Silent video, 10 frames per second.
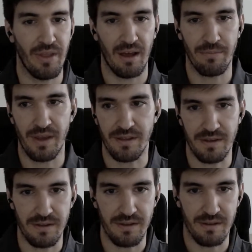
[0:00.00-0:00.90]
update
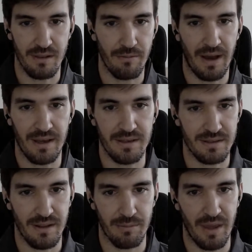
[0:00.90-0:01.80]
in the
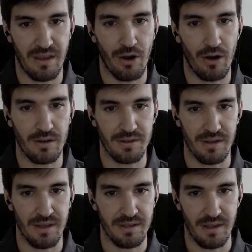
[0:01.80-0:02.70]
device that may cause
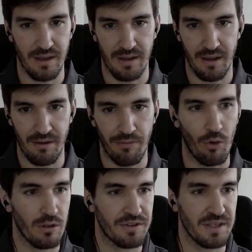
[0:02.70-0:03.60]
this
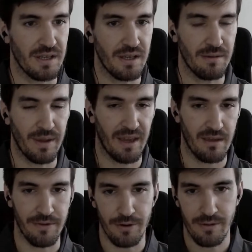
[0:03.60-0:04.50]
faulty
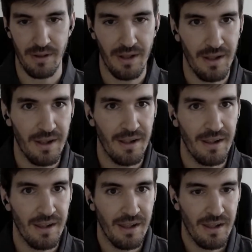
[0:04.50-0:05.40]
behavior.
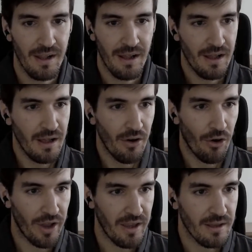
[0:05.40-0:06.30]

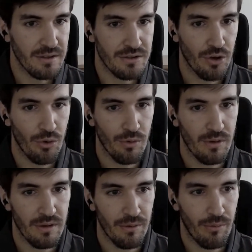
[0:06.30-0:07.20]
Okay,
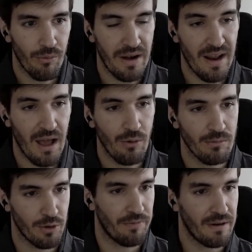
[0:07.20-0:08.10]
so right
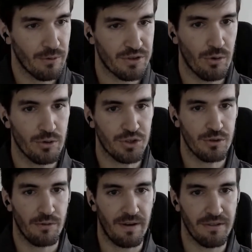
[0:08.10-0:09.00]
now you found the
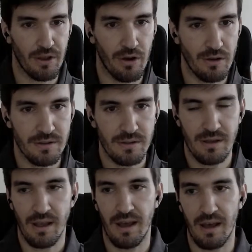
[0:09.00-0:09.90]
solution, you found the
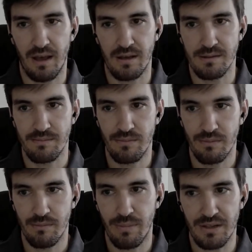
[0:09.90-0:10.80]
cause,
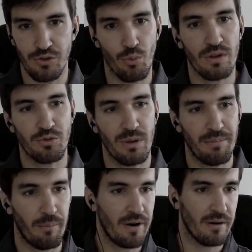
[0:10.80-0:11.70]
but you want to be
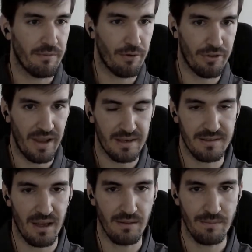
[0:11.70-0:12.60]
prepared for the next
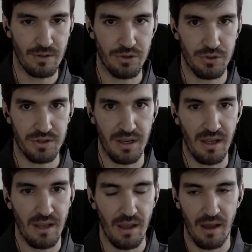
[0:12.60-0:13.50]
time to
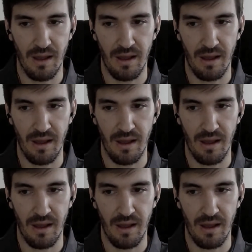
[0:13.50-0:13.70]
see